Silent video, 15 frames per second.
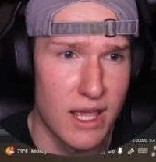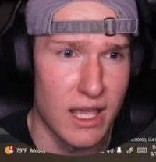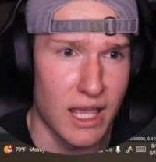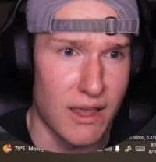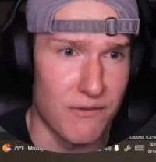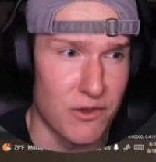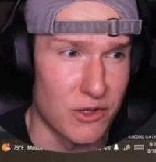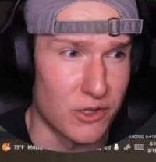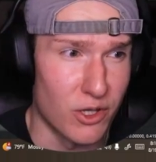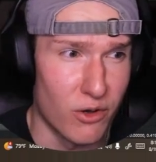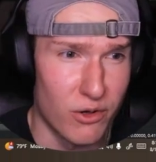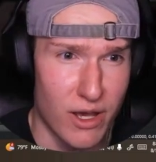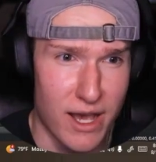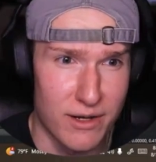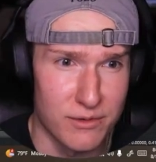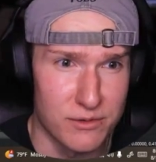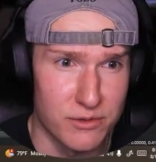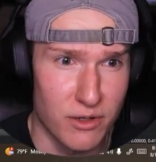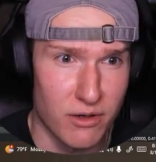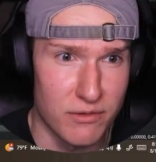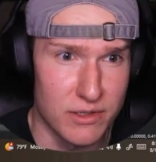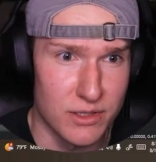If you don't know how to
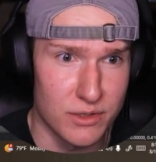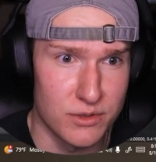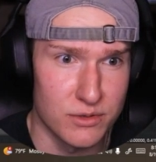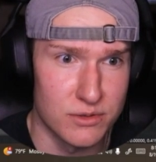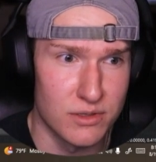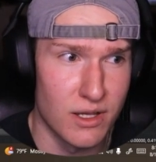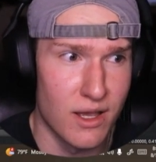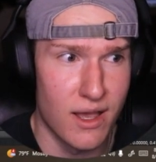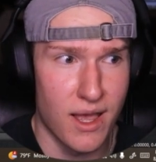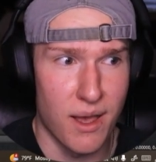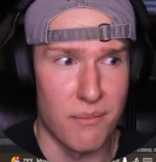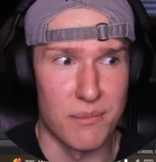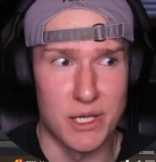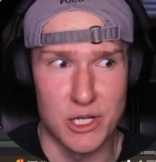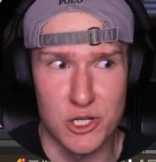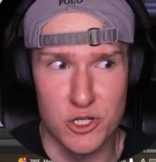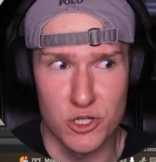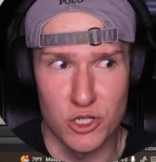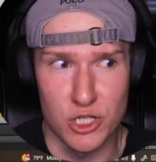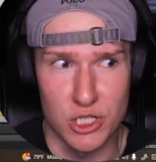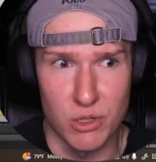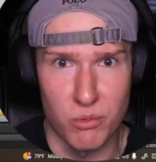install vehicles, make sure
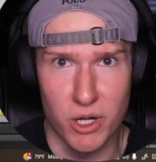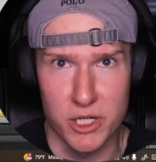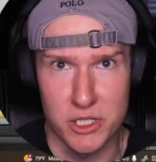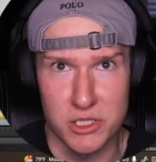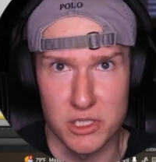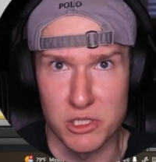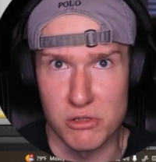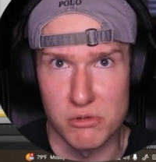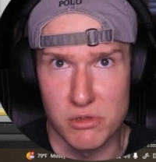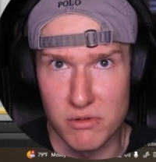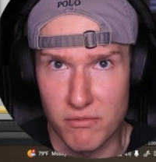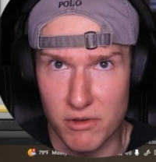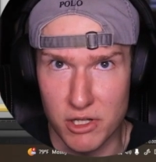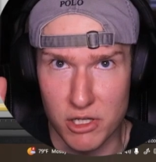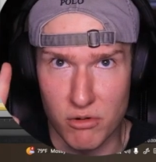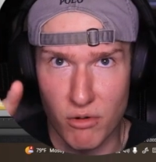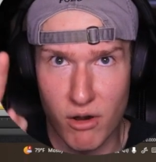you watch the YouTube video